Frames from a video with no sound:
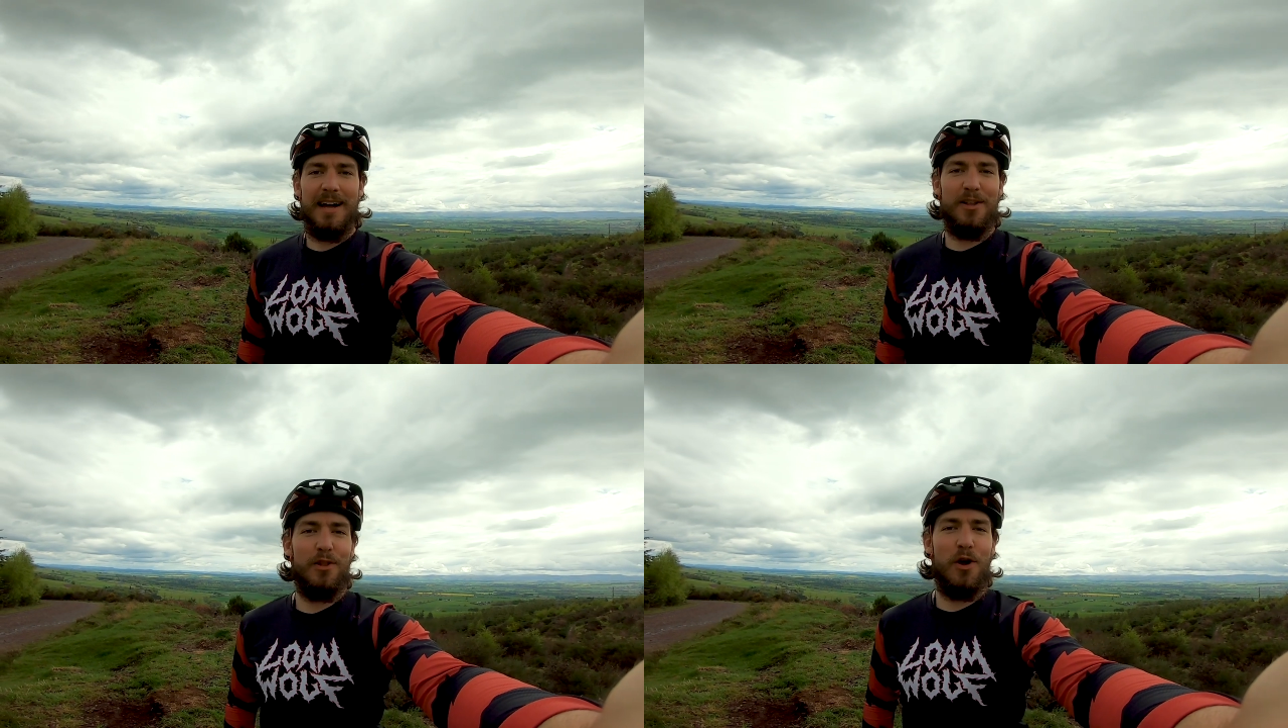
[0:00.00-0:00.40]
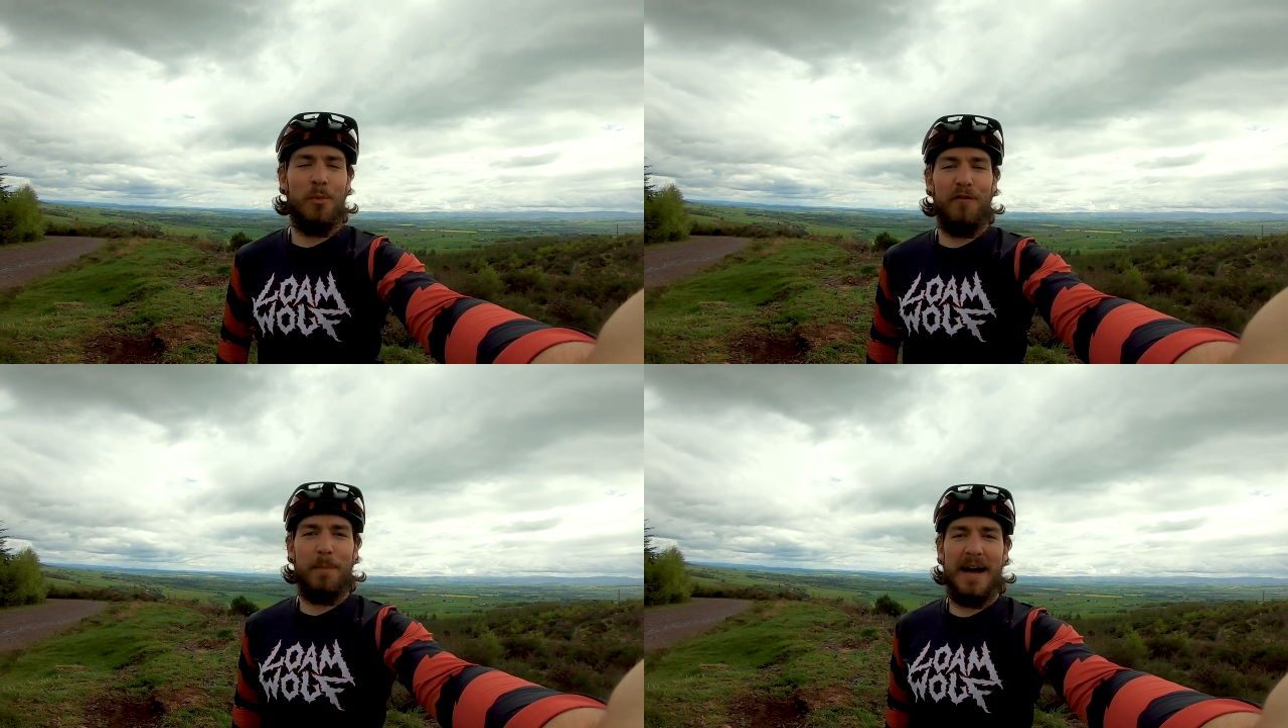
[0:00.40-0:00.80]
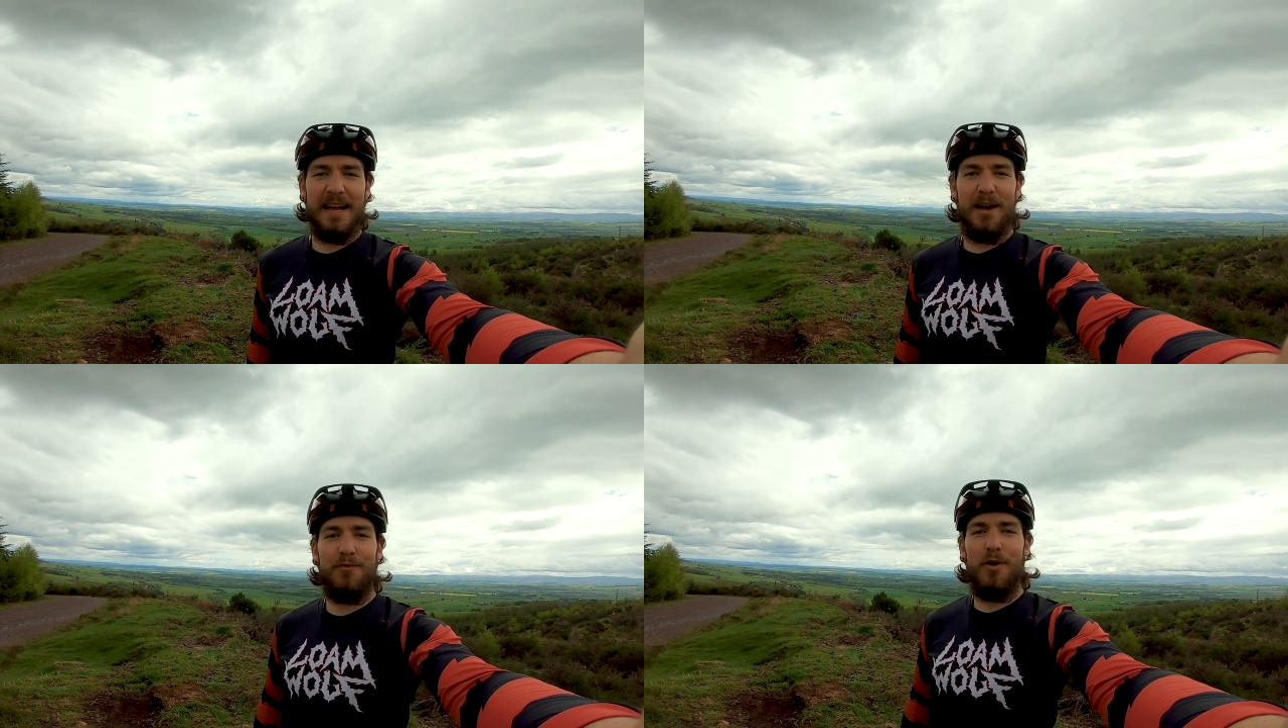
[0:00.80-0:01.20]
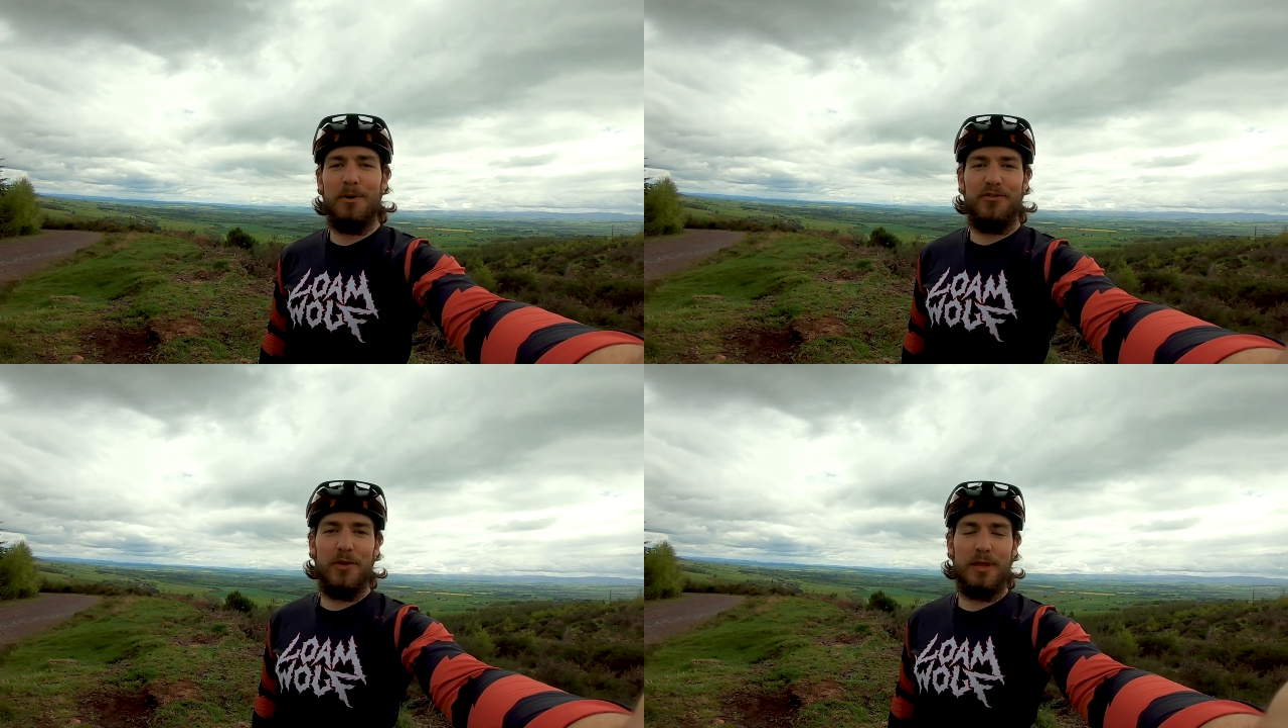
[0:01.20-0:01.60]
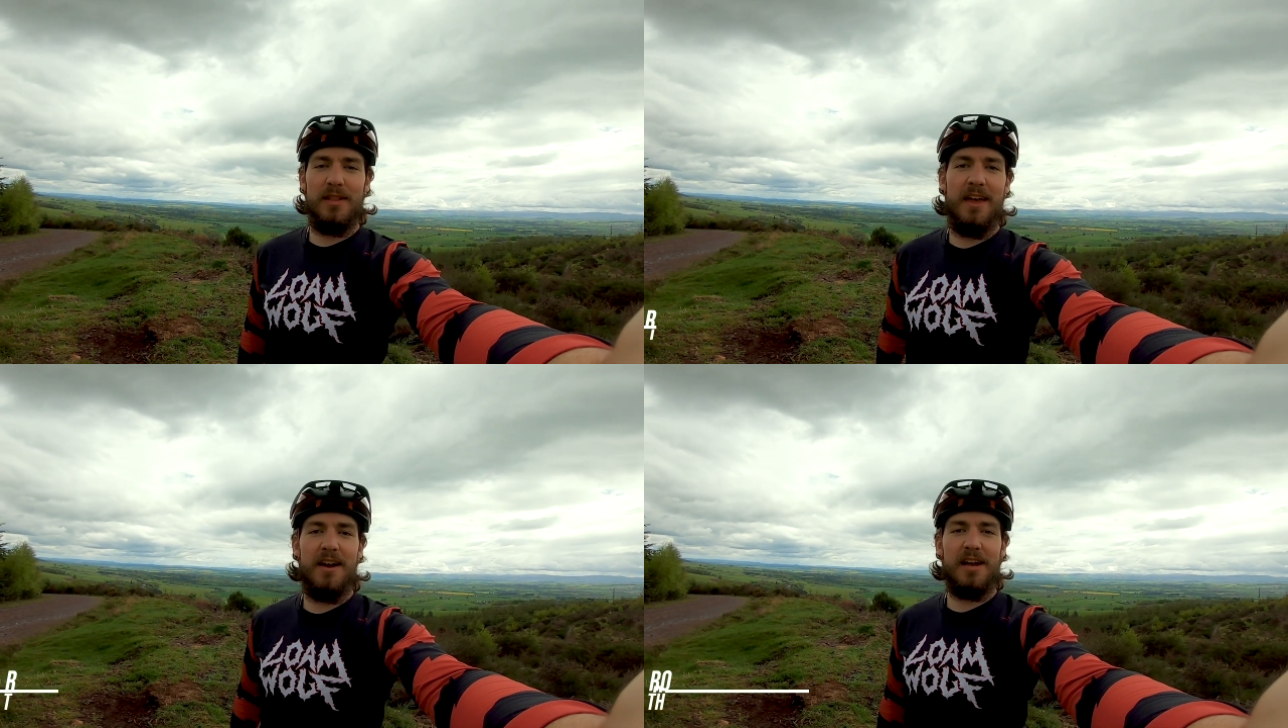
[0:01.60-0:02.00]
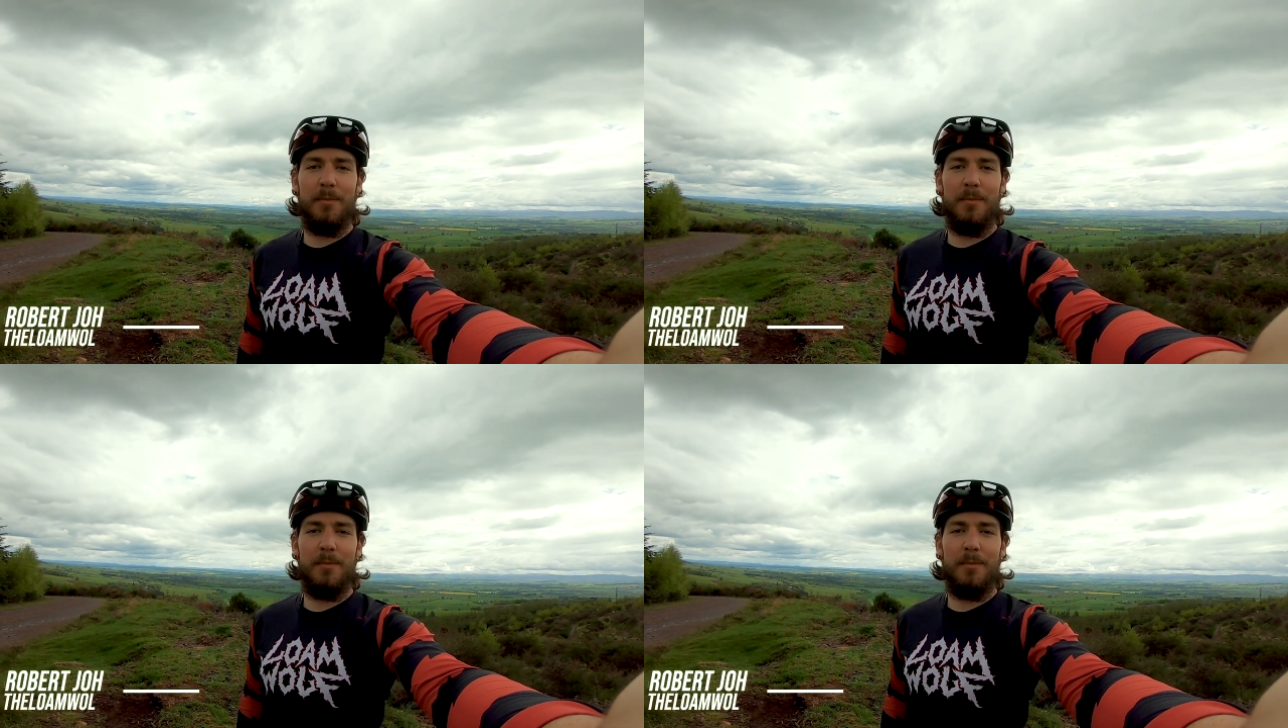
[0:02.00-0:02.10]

Hello, Loam Wolf Pack. Robert Johnston here,